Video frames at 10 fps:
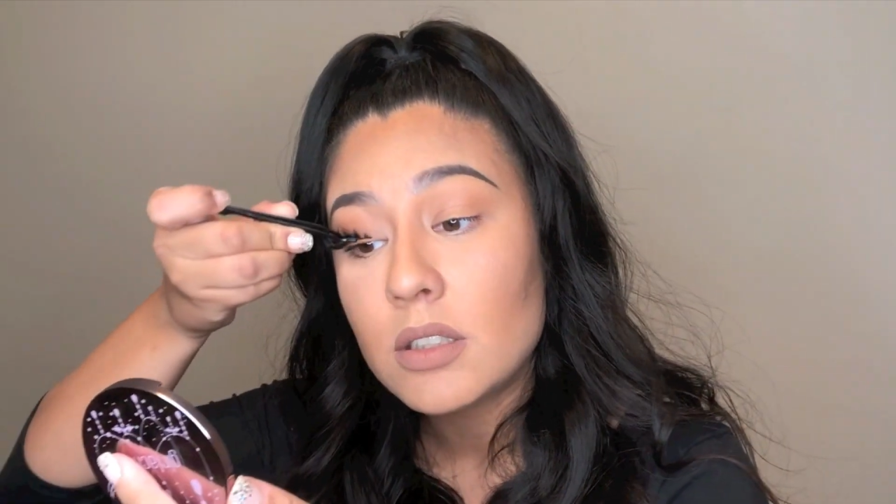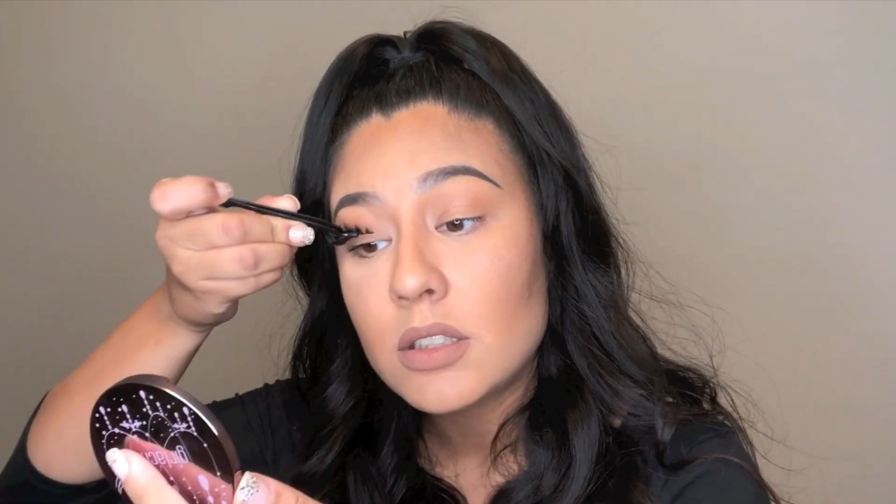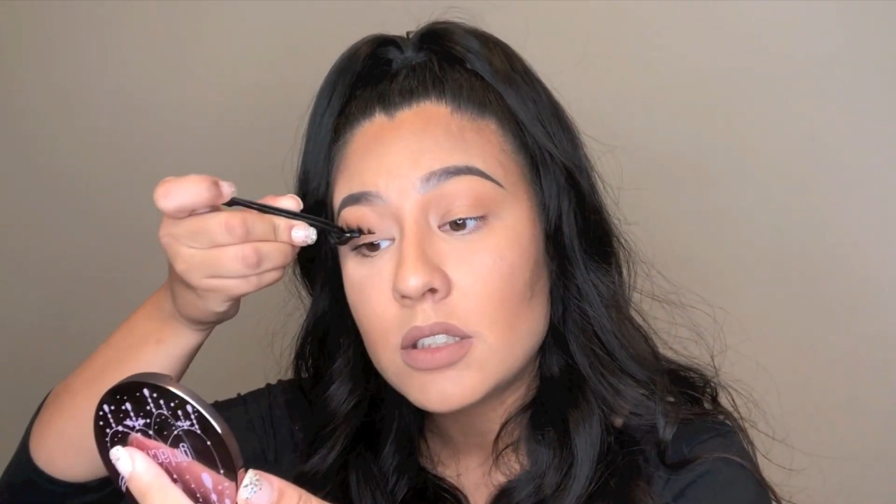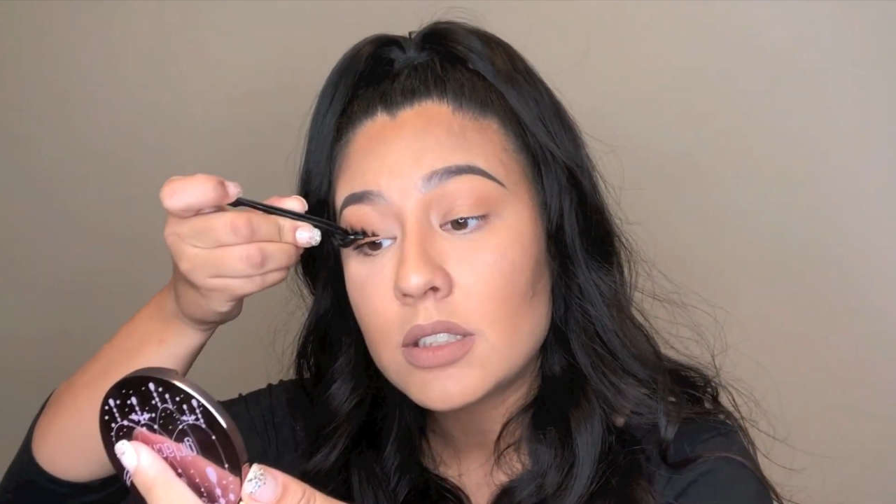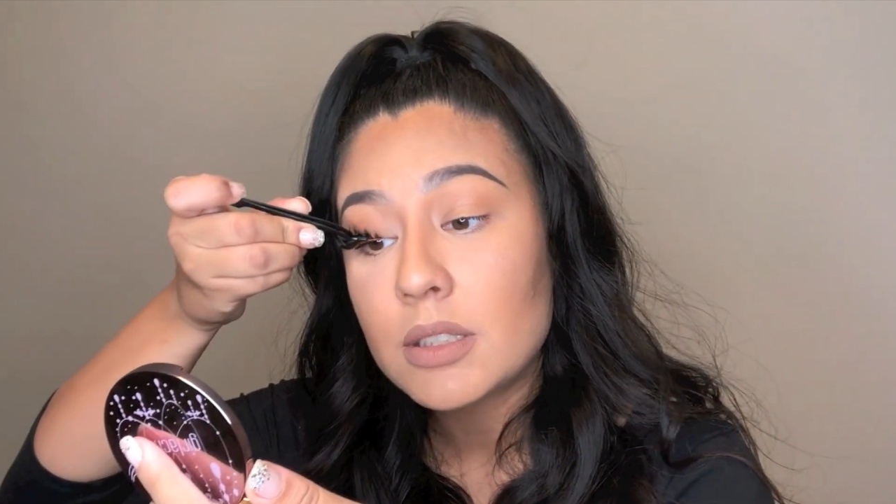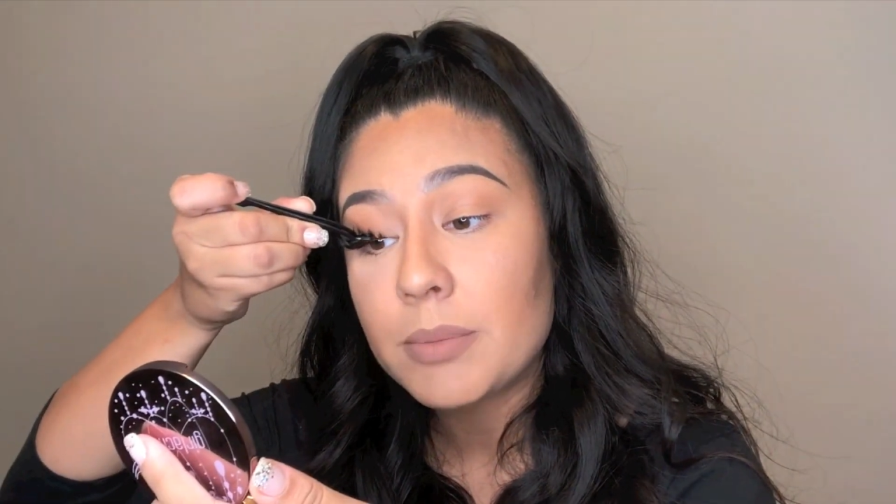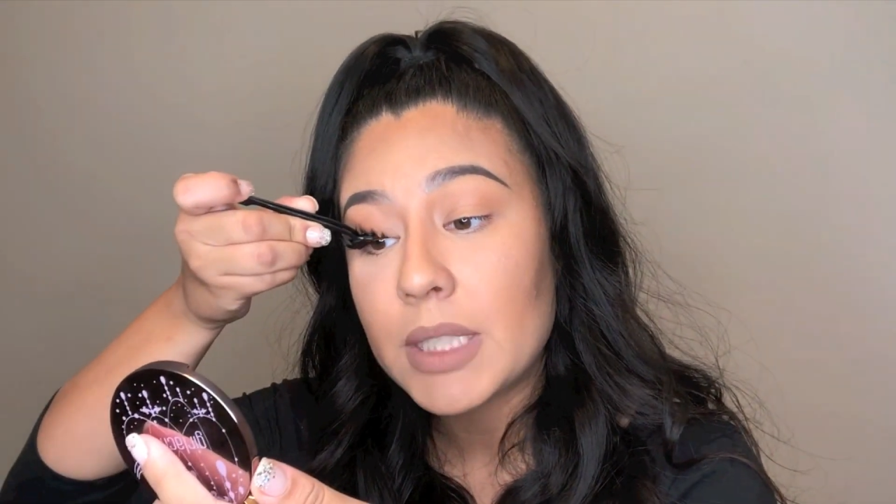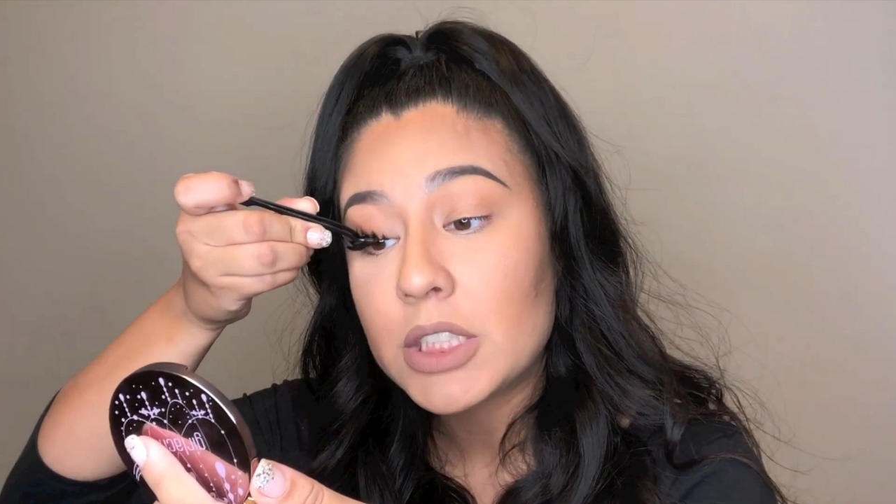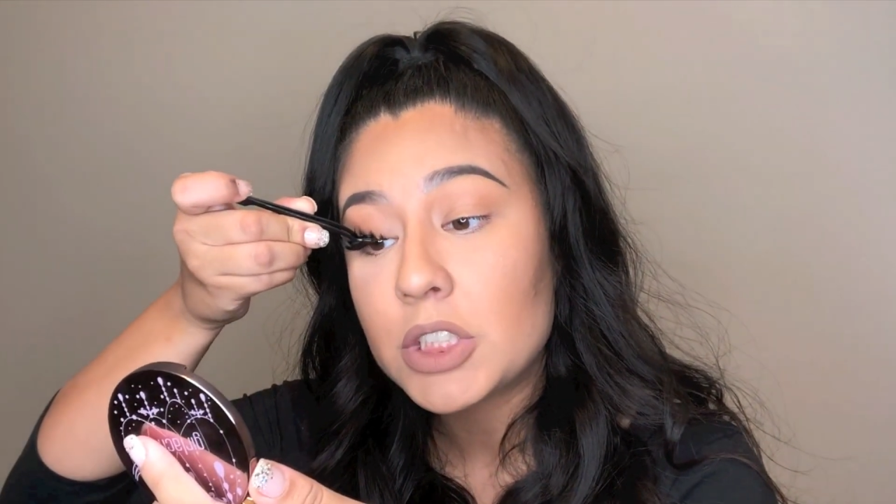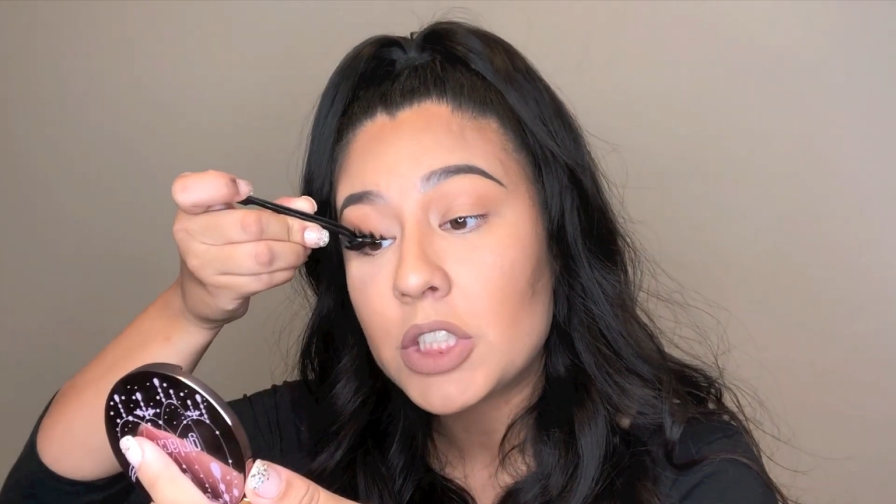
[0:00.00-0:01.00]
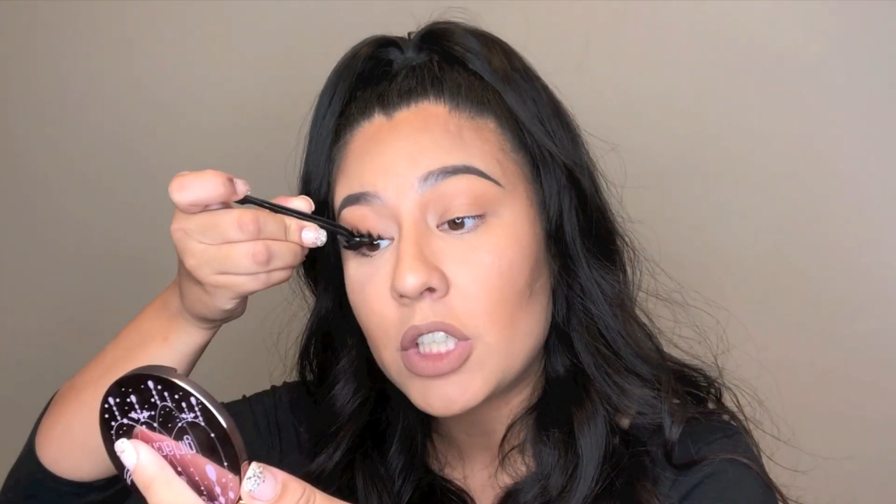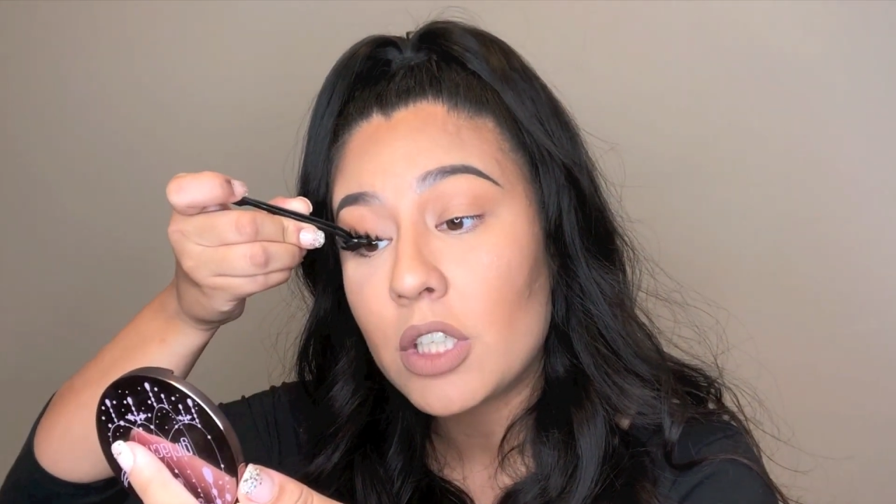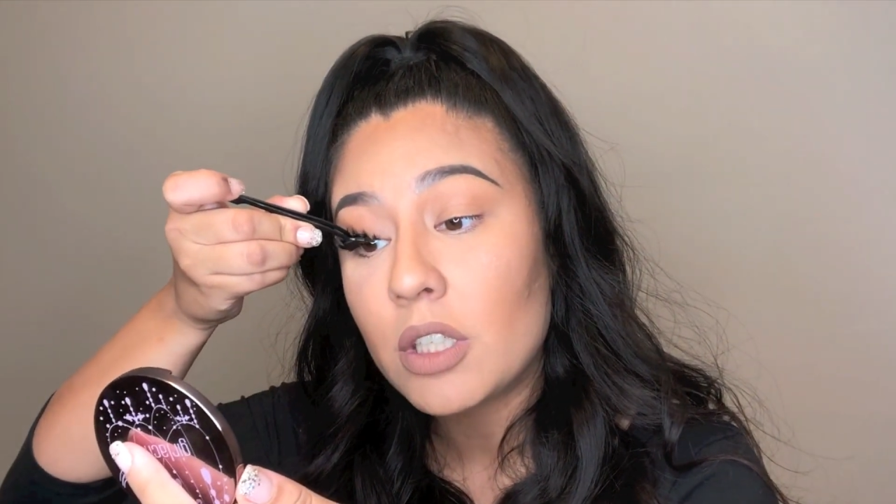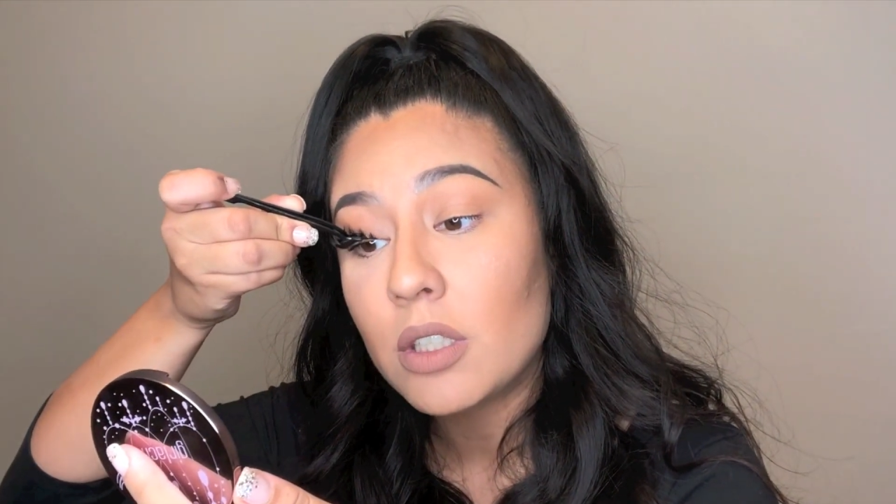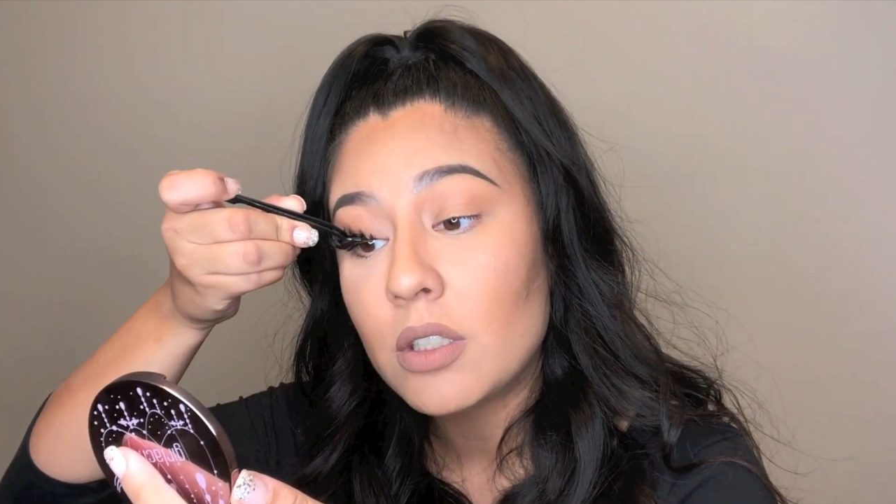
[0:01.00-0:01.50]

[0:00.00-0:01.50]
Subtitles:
just to make sure